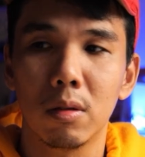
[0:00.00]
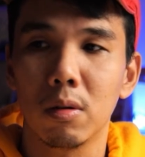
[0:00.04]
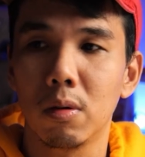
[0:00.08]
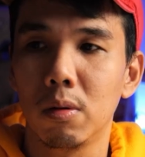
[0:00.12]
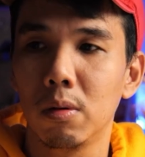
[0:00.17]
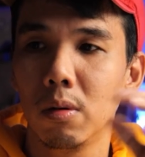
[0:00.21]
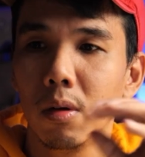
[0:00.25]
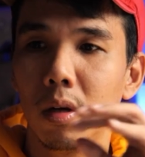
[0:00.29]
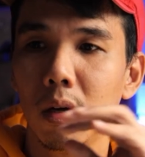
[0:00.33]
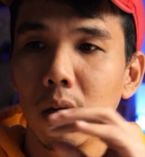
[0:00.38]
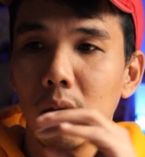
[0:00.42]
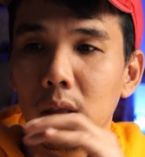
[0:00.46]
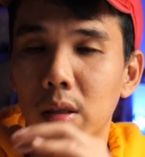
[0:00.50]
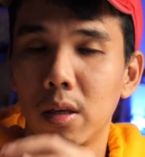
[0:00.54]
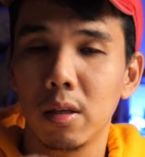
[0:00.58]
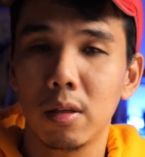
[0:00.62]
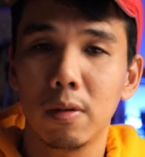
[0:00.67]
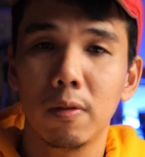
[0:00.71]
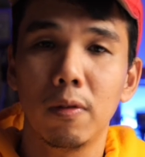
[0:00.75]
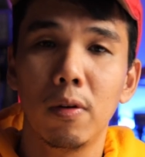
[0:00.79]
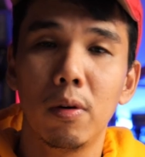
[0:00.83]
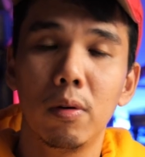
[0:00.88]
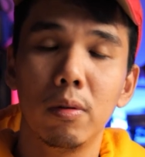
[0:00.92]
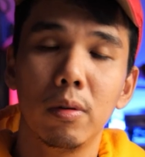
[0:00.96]
So
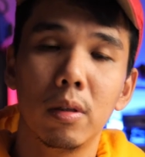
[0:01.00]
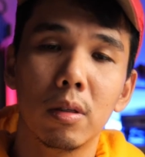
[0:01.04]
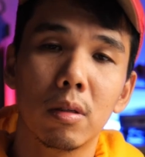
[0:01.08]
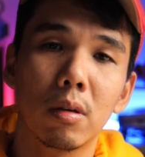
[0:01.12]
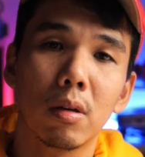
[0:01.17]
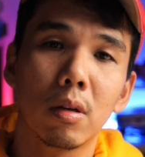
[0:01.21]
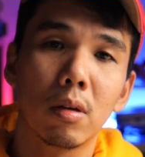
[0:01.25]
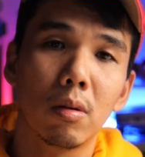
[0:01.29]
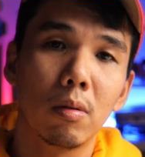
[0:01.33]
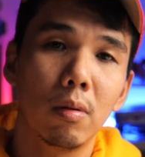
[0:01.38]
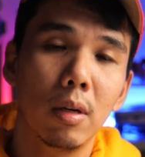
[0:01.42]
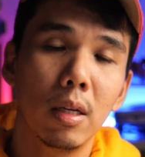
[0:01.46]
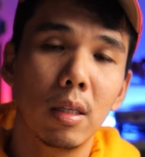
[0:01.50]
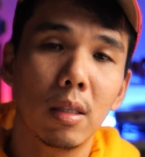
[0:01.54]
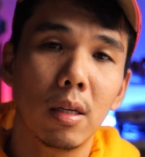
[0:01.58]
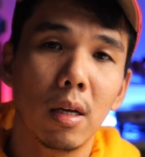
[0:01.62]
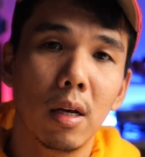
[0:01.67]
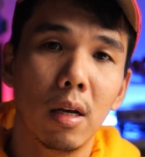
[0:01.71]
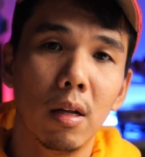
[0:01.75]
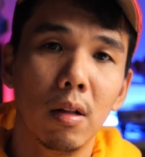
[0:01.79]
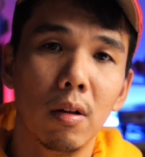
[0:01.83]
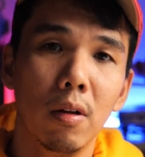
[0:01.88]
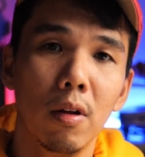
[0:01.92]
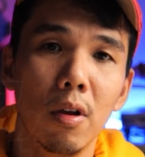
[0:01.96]
this phone is going to
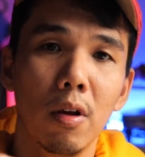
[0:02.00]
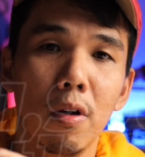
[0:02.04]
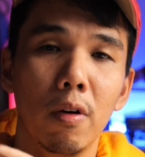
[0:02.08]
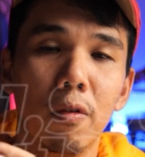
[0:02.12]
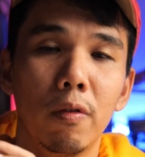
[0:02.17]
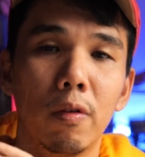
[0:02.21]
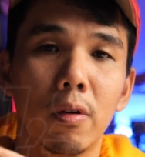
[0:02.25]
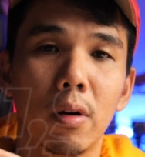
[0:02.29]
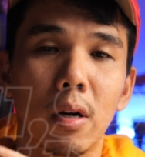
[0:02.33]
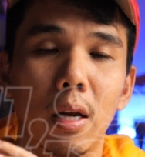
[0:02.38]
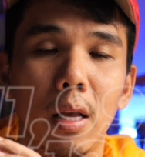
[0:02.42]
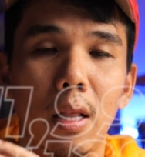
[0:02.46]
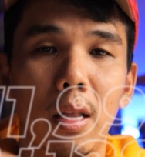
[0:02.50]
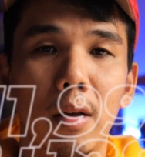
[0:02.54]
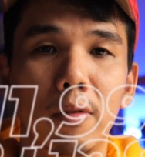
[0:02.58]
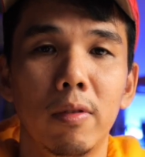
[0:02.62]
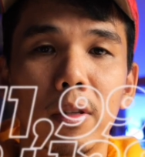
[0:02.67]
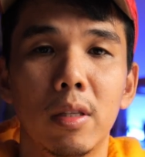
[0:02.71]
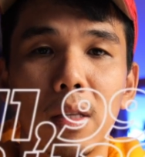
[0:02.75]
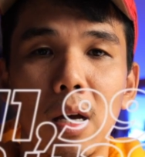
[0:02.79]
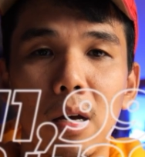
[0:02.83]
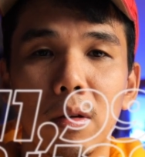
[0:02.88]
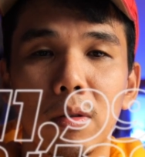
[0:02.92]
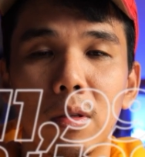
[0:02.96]
retail for
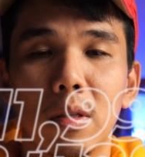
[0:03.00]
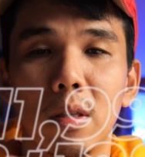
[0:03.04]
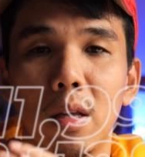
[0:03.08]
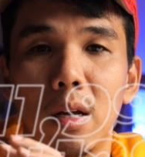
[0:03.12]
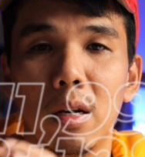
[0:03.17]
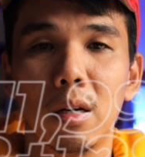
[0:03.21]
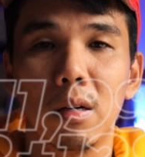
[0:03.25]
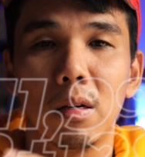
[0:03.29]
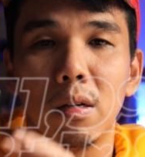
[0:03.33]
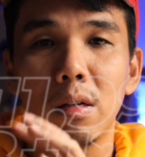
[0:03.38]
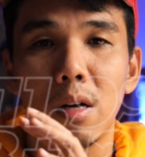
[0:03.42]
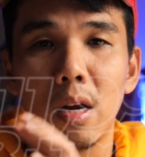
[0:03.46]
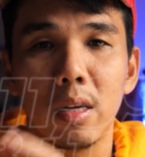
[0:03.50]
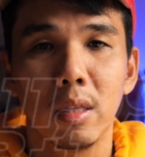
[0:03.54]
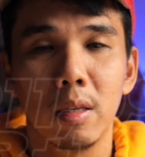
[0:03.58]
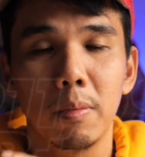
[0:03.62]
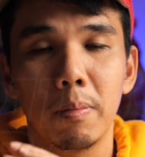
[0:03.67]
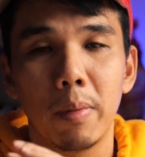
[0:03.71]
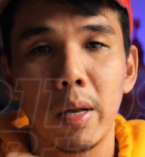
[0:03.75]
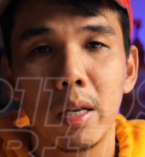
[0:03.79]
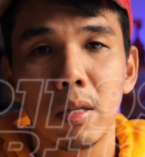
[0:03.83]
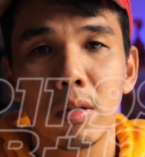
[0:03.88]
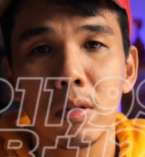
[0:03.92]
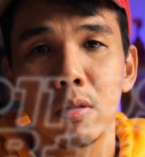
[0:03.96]
11,990
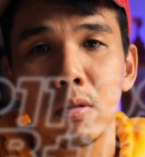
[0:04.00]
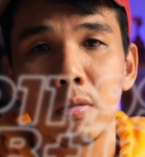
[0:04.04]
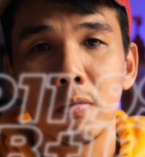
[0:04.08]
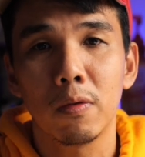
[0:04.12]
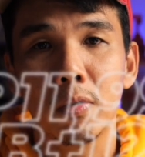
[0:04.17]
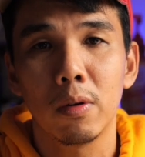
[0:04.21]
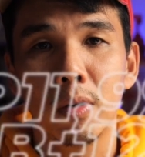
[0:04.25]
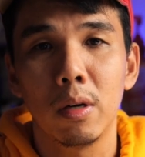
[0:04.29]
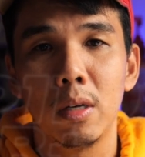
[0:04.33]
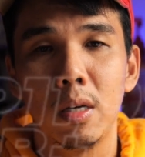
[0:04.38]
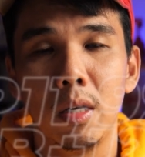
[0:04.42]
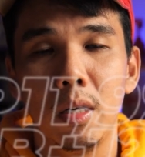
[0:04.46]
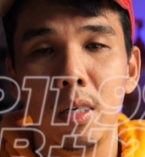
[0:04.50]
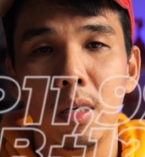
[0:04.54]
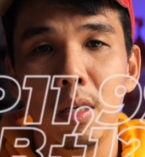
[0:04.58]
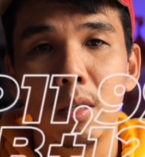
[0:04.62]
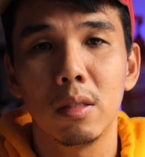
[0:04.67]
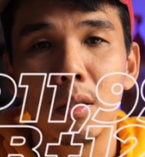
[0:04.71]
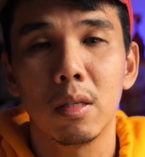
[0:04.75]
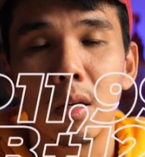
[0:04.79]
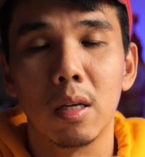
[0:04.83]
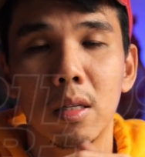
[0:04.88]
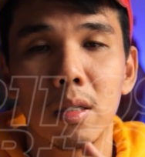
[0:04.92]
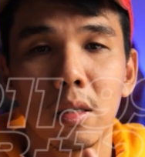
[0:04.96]
pesos for
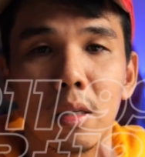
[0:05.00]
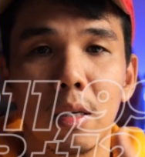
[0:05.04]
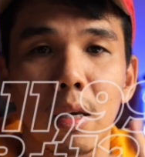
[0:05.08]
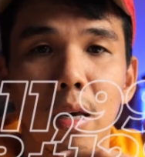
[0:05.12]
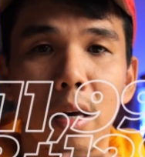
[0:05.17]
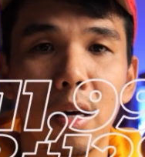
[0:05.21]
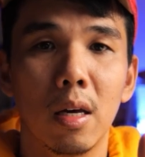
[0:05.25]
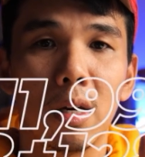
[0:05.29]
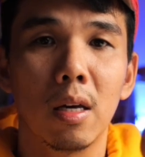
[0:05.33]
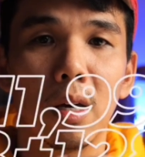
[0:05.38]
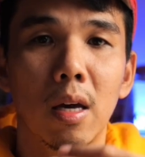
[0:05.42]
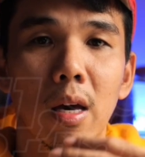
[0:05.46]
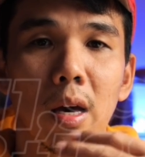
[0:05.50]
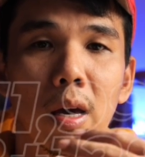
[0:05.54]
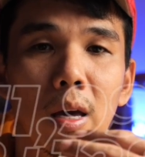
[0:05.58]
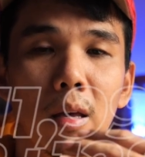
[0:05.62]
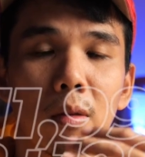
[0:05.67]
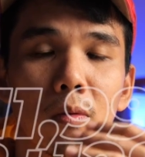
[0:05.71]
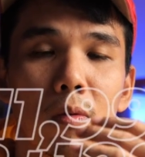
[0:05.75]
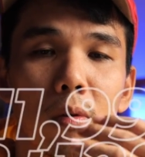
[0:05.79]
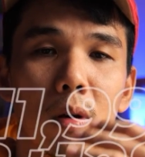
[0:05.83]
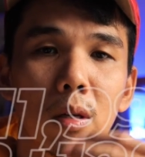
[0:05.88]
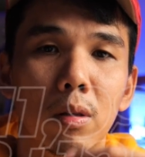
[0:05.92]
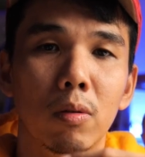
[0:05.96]
the 6 gig
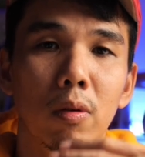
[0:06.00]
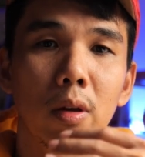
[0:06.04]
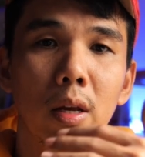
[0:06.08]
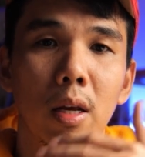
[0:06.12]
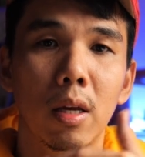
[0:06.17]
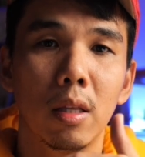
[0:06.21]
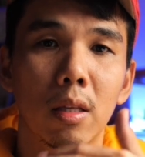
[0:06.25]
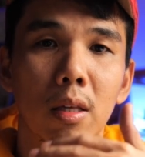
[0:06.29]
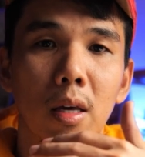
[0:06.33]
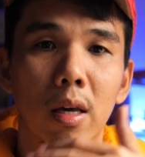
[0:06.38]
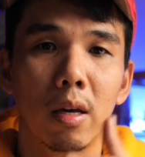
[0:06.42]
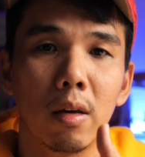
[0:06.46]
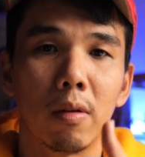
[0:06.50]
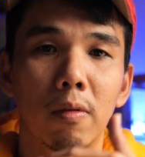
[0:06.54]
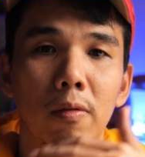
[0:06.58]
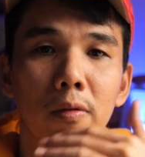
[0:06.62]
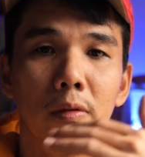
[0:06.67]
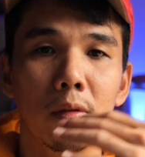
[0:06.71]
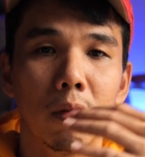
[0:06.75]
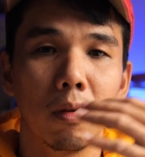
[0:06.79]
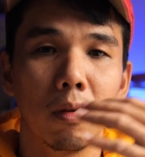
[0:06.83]
and 128 gig